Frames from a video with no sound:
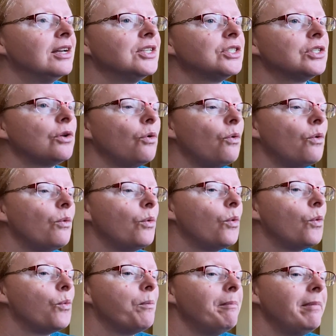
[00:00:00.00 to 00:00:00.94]

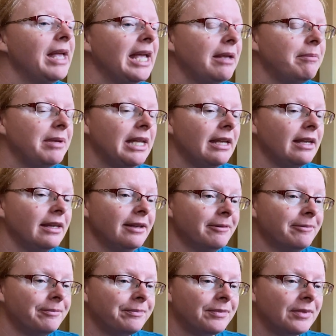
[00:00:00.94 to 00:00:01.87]
So
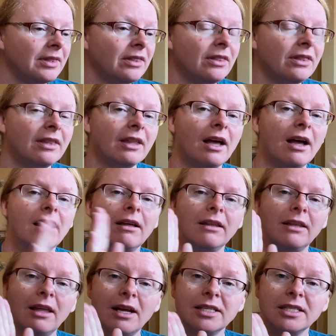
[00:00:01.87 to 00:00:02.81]
maybe
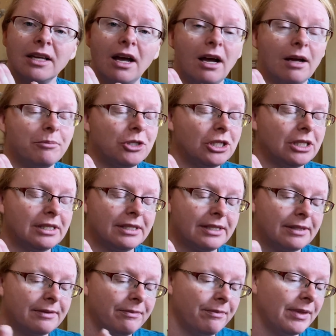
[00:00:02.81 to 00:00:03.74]
lots of
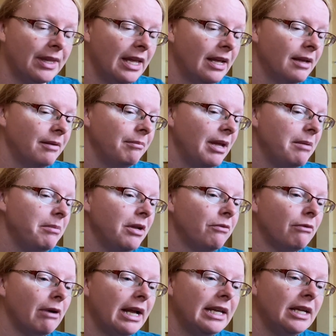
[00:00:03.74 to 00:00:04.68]
options.
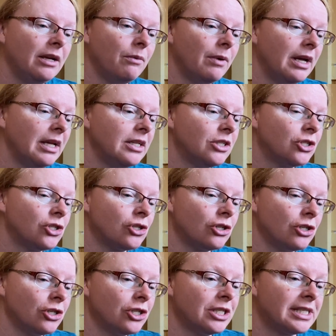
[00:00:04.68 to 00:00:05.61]
Maybe writing what
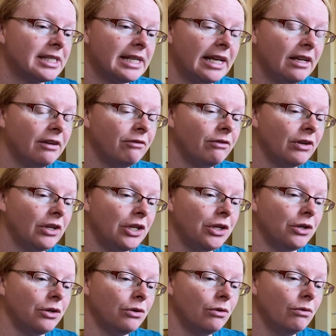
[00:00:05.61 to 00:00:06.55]
church is like for
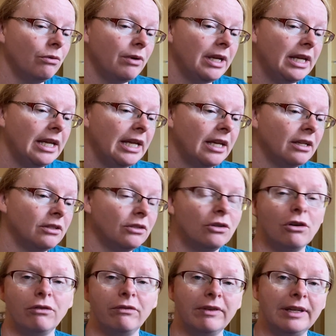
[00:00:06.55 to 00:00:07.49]
you
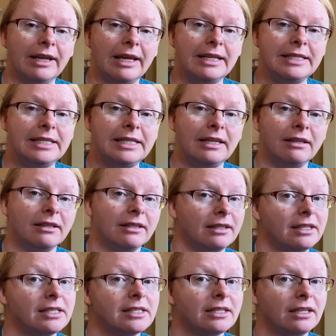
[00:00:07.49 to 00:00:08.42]
in COVID-19.
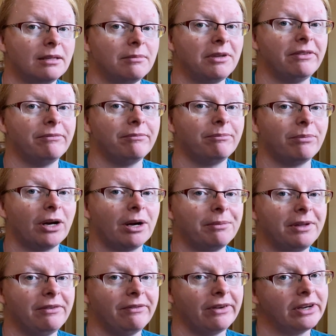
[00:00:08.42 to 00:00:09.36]
It's going to be
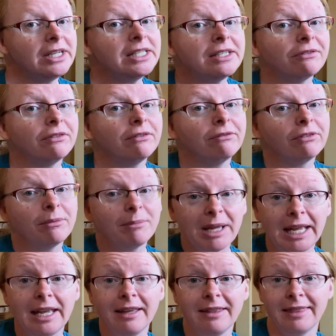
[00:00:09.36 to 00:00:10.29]
probably very different for
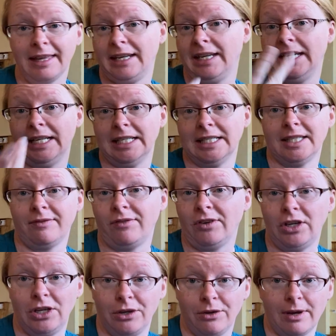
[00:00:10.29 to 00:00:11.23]
me than it is
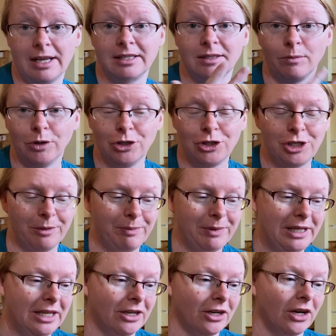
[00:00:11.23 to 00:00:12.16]
for you as a
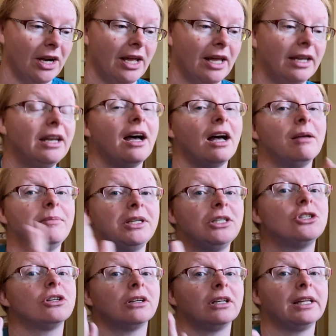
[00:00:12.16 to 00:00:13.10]
worship leader. And I'll
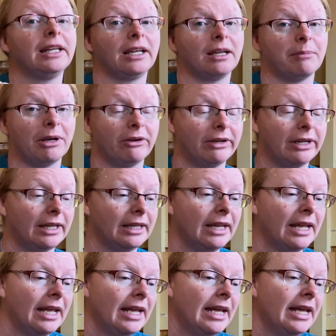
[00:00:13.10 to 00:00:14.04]
be journaling about it.